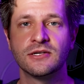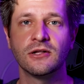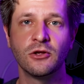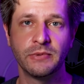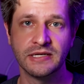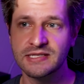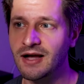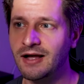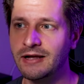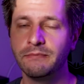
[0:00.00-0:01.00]
it took a little bit of
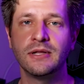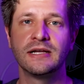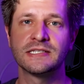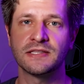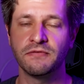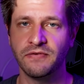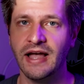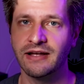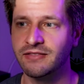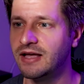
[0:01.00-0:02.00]
time, plus the
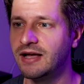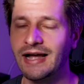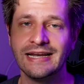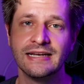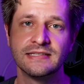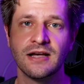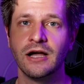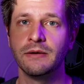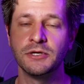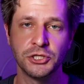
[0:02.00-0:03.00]
fact that I needed
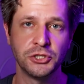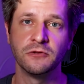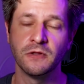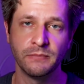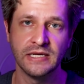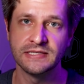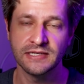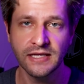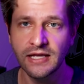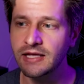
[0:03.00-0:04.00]
time to shoot the piece
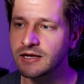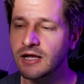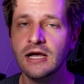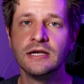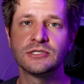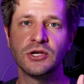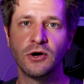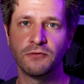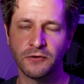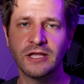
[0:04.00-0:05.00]
again.
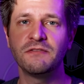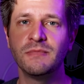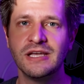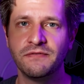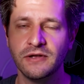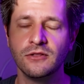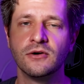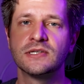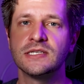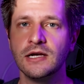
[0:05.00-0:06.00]
So forgive me if it
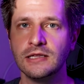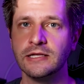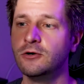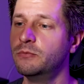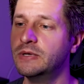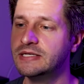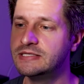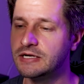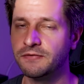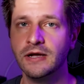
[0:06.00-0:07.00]
looks a little bit
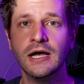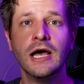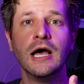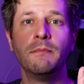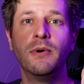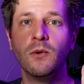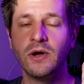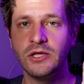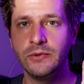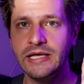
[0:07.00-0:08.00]
different. But
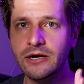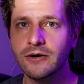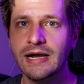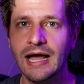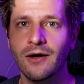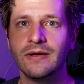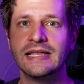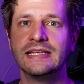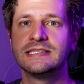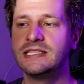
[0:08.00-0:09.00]
what you hear now
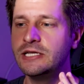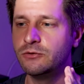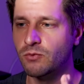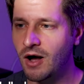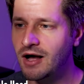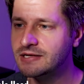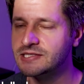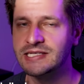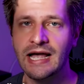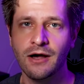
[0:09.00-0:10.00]
is the raw
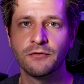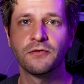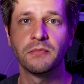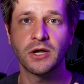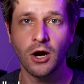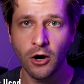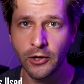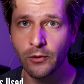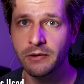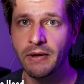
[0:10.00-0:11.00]
sound from the
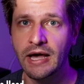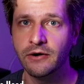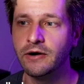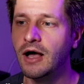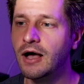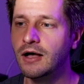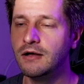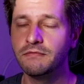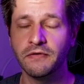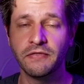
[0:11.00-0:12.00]
cardioid pattern
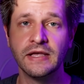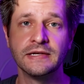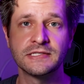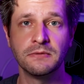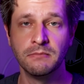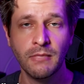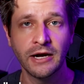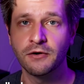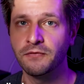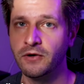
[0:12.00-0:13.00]
of this
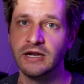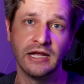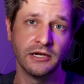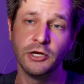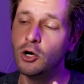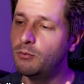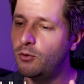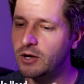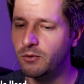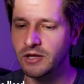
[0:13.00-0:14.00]
microphone. And at no
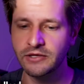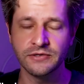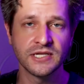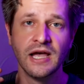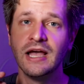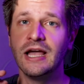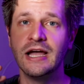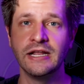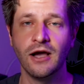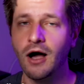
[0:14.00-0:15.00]
point will I use
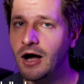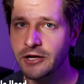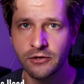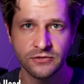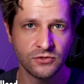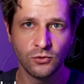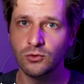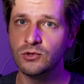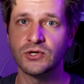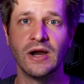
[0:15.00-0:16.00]
any audio
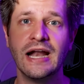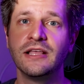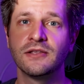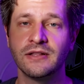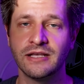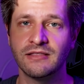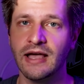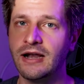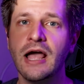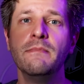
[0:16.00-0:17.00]
tools or anything like
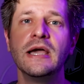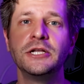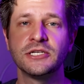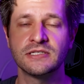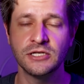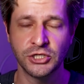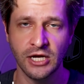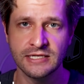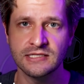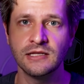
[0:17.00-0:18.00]
that. I may just
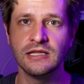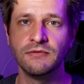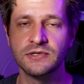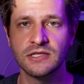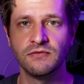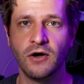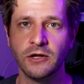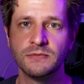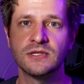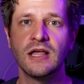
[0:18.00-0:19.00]
adjust the levels of the
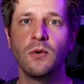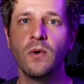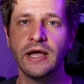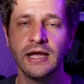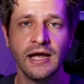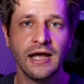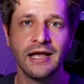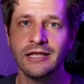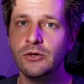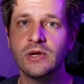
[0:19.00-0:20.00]
volume so that way
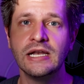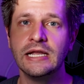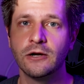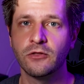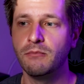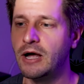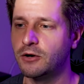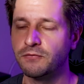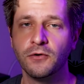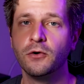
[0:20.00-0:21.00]
you can hear the
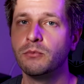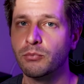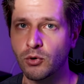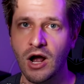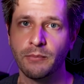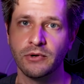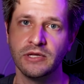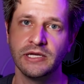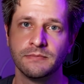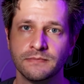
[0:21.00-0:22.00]
microphone
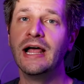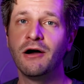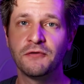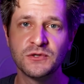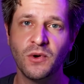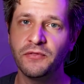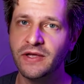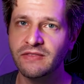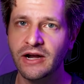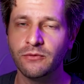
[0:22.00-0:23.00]
properly. Now, if there's one
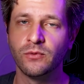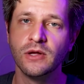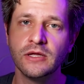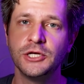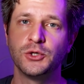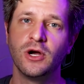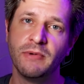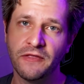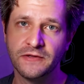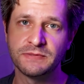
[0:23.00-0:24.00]
thing that I really enjoy
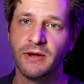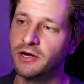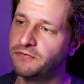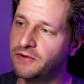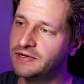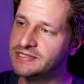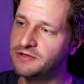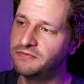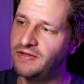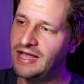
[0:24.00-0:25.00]
about this microphone is
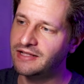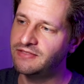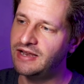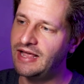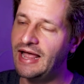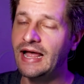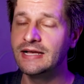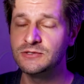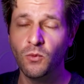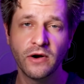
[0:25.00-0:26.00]
the fact that it
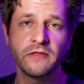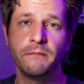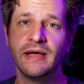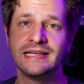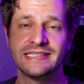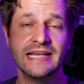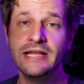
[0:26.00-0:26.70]
has one of the best